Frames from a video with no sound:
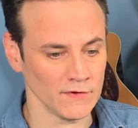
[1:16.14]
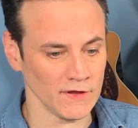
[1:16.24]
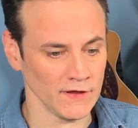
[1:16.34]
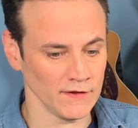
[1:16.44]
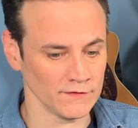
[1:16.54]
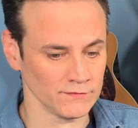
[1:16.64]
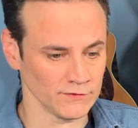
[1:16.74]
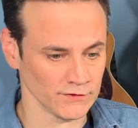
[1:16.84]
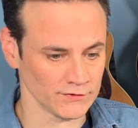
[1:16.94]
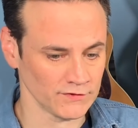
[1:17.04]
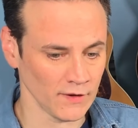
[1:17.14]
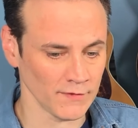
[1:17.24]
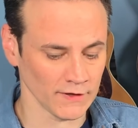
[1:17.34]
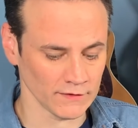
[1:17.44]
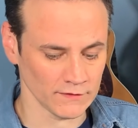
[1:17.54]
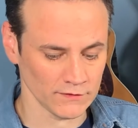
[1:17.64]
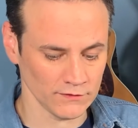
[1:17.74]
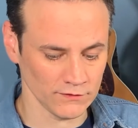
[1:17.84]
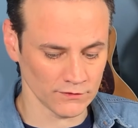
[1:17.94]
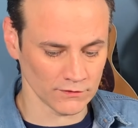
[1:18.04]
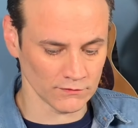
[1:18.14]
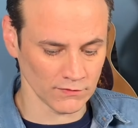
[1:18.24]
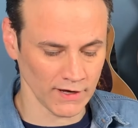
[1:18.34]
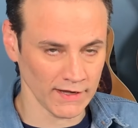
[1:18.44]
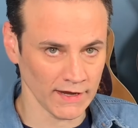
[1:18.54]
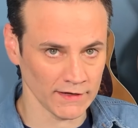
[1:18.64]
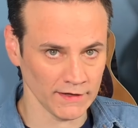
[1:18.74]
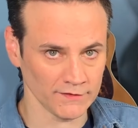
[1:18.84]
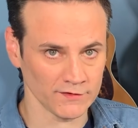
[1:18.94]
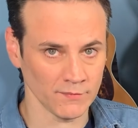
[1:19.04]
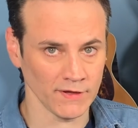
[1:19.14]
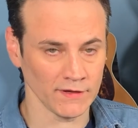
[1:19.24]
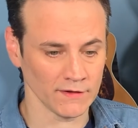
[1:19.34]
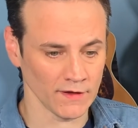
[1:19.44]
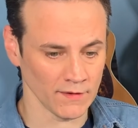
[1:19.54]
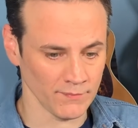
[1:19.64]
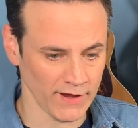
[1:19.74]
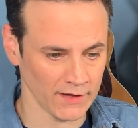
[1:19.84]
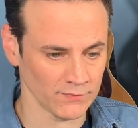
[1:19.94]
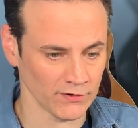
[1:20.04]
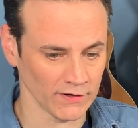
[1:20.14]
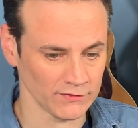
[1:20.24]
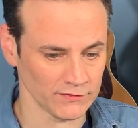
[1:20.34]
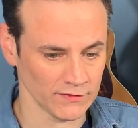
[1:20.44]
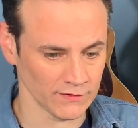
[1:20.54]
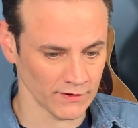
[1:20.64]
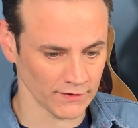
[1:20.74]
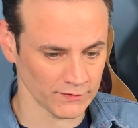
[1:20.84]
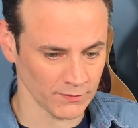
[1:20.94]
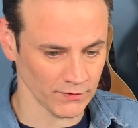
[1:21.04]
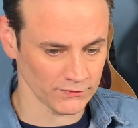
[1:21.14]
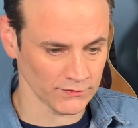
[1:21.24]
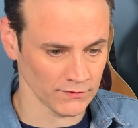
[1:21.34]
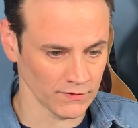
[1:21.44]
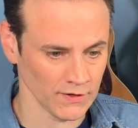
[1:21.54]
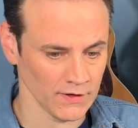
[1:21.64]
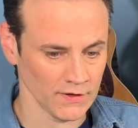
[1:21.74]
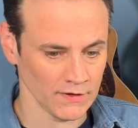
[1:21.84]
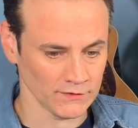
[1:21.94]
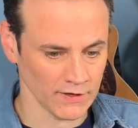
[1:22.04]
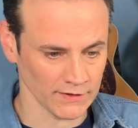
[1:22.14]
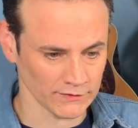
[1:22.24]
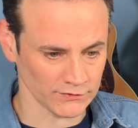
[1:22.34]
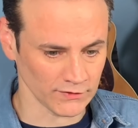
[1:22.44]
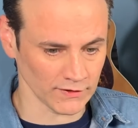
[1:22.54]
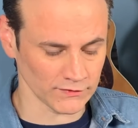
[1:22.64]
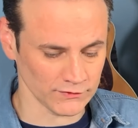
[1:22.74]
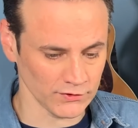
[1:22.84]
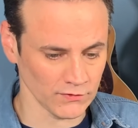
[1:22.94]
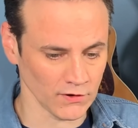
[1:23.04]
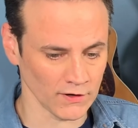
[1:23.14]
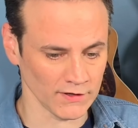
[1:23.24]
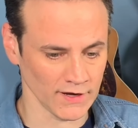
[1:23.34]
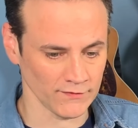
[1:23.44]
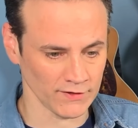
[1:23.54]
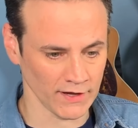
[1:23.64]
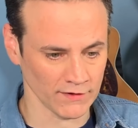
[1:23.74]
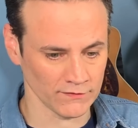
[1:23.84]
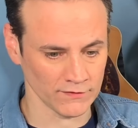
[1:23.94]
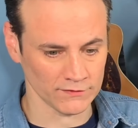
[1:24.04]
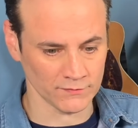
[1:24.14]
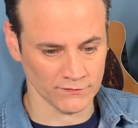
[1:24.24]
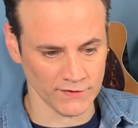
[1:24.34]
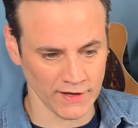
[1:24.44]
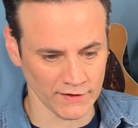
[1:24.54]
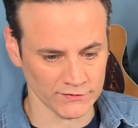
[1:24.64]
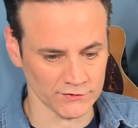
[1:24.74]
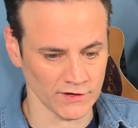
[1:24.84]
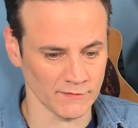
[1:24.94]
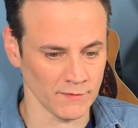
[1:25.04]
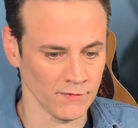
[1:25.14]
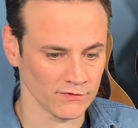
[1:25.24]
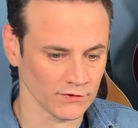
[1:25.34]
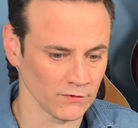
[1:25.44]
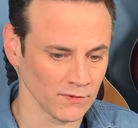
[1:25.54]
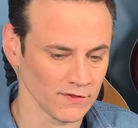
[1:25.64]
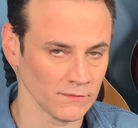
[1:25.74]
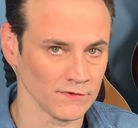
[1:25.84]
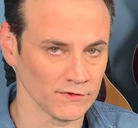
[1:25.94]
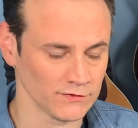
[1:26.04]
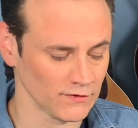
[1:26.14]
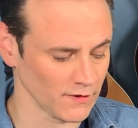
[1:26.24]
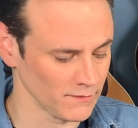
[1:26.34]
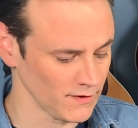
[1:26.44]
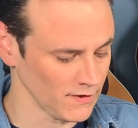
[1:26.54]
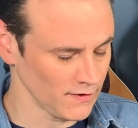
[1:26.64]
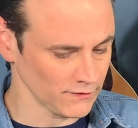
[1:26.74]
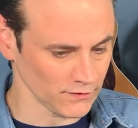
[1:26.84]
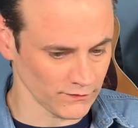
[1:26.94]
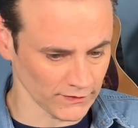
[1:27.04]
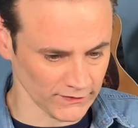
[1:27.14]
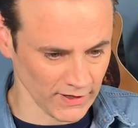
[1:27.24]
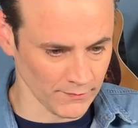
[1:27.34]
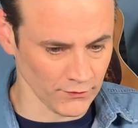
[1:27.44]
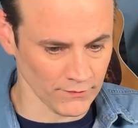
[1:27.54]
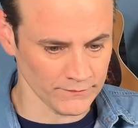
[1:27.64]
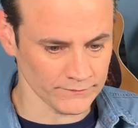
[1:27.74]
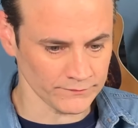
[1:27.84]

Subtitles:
is when you're strumming, your right hand needs to be a paintbrush. You're not supposed to hit the strings too hard. You have to have some finesse and try to be musical with it when you strum. So for example,